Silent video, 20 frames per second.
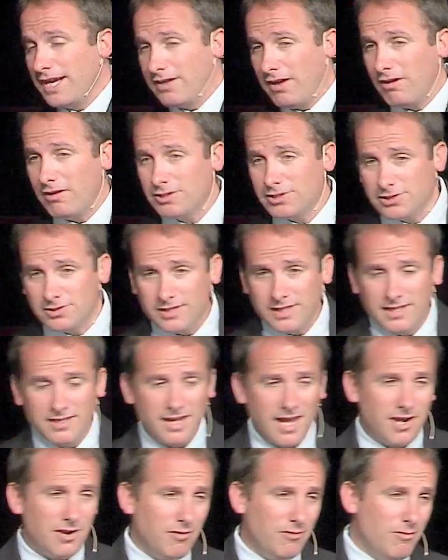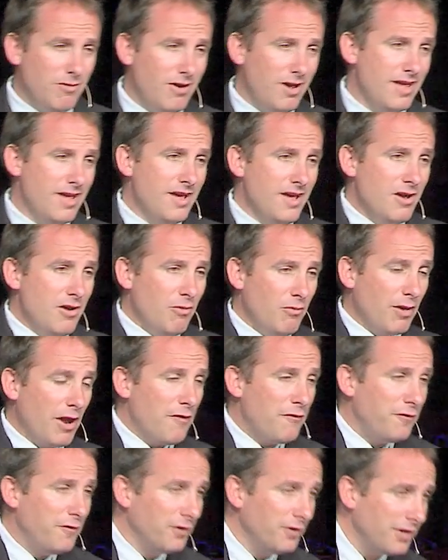idolatry, and I don't want what
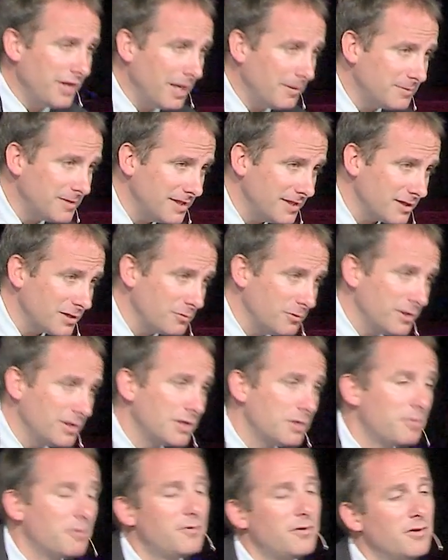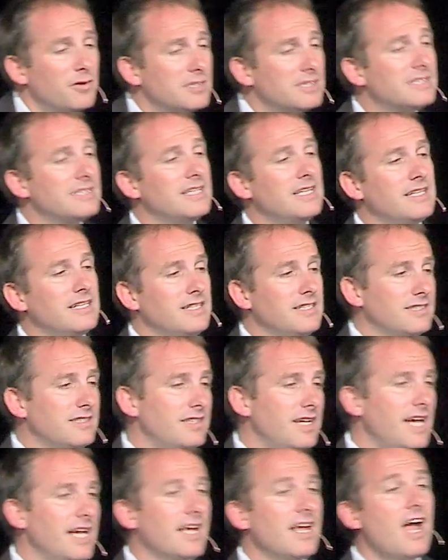I fill the emptiness with to provoke sin, he's
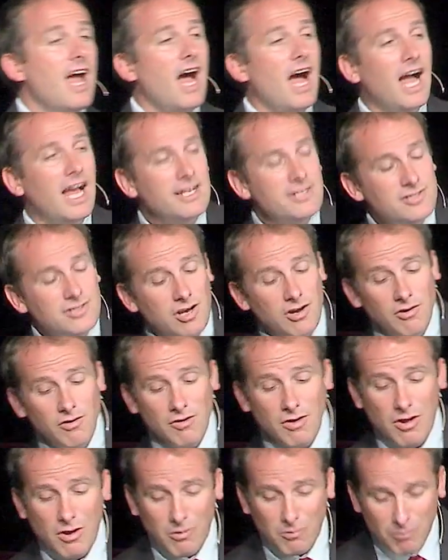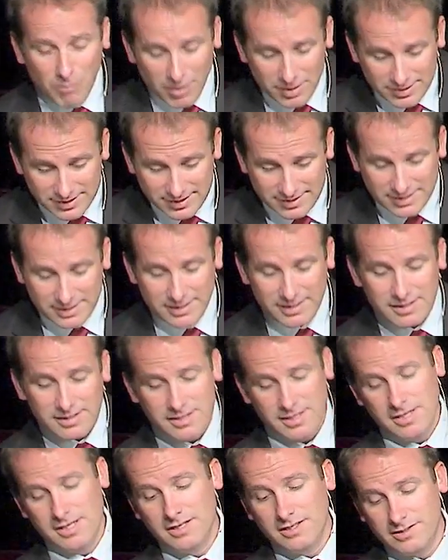saying. I don't want
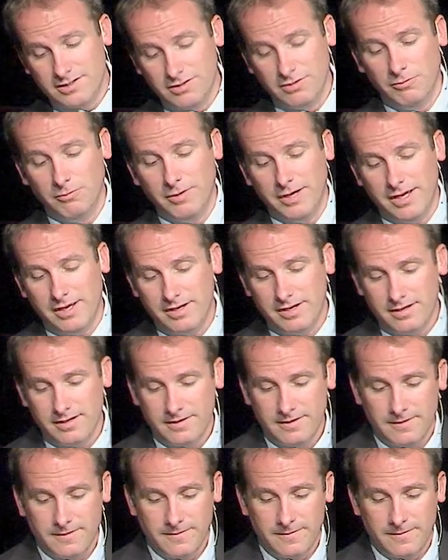sin to win.